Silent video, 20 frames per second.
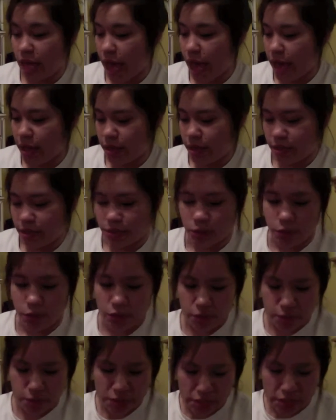is going
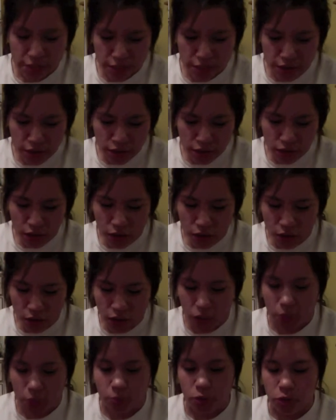to be called
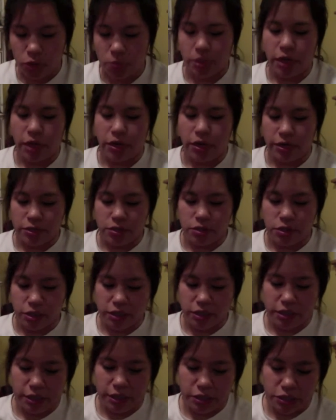our pulmonary
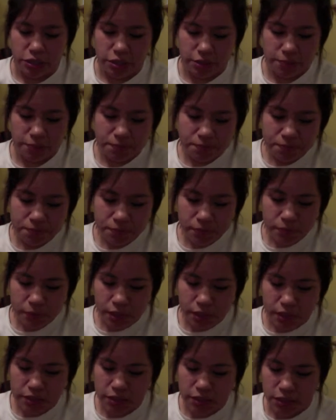circulation,
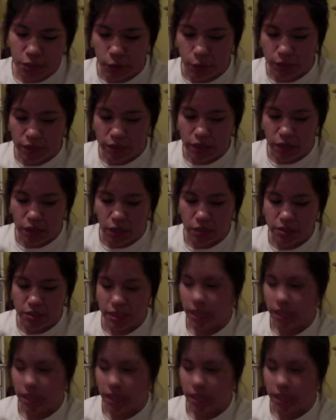because this is going to the lungs.